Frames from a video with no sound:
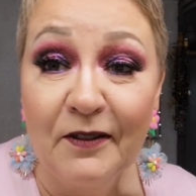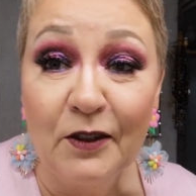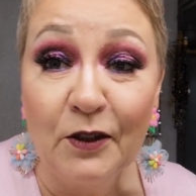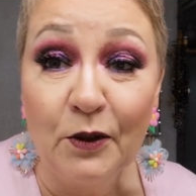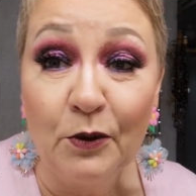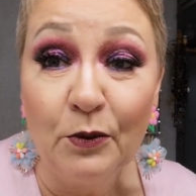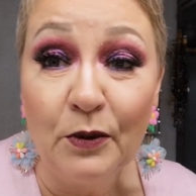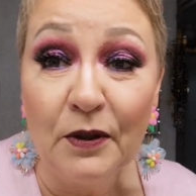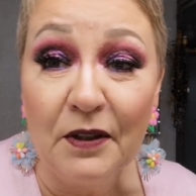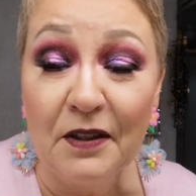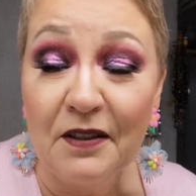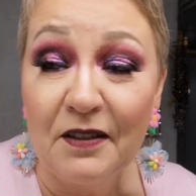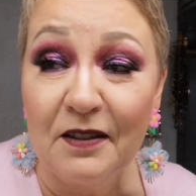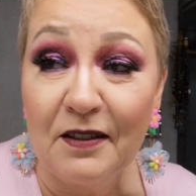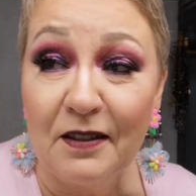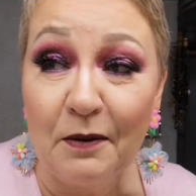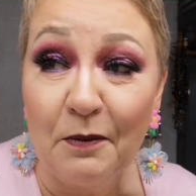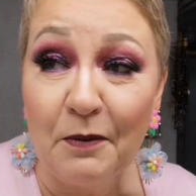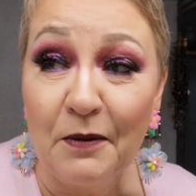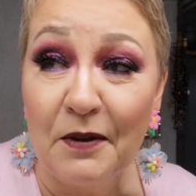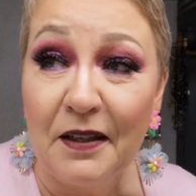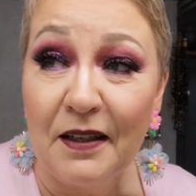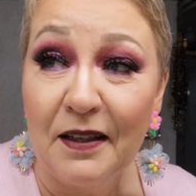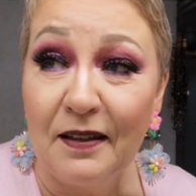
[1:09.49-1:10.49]
doing
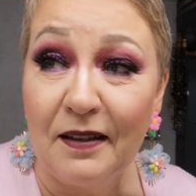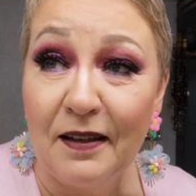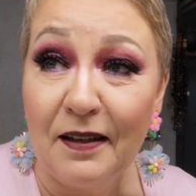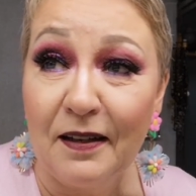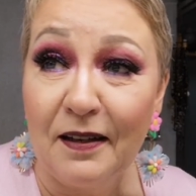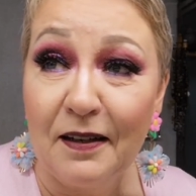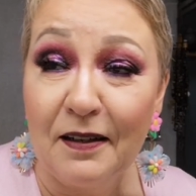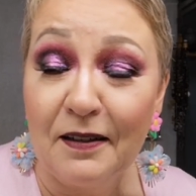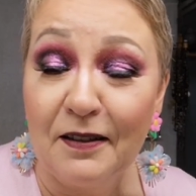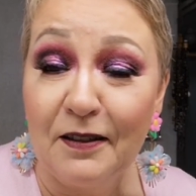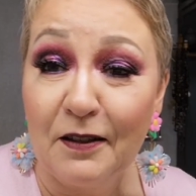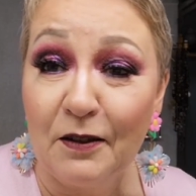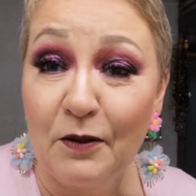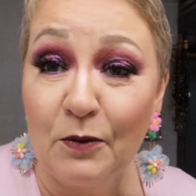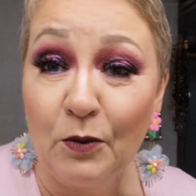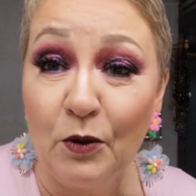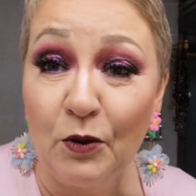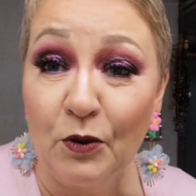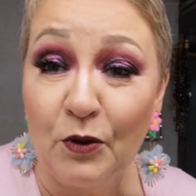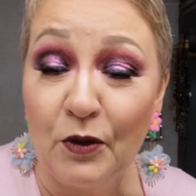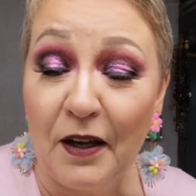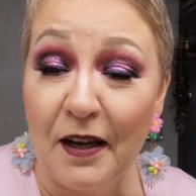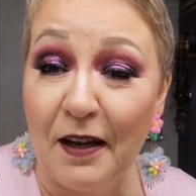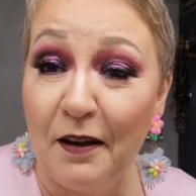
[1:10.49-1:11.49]
something that I just
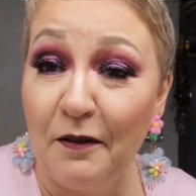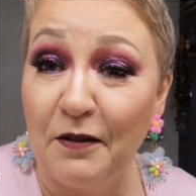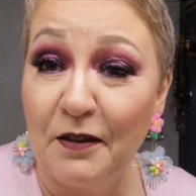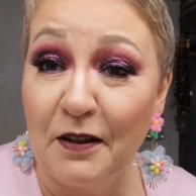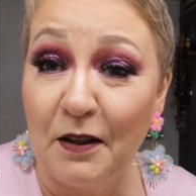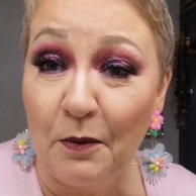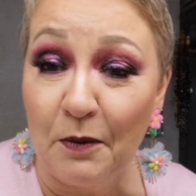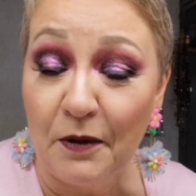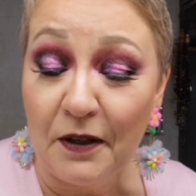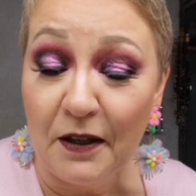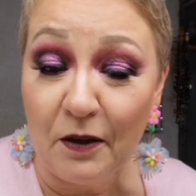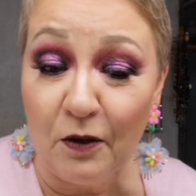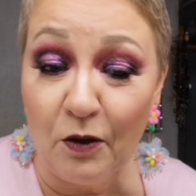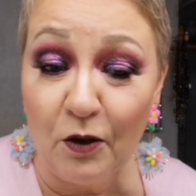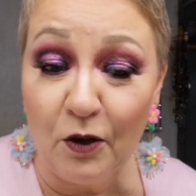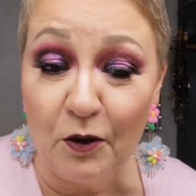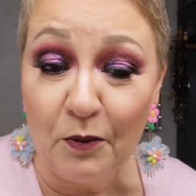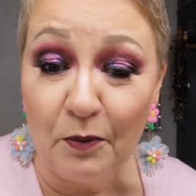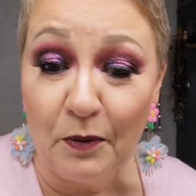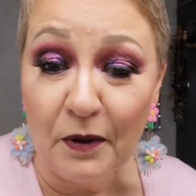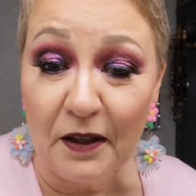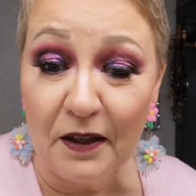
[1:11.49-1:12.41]
want to have something on,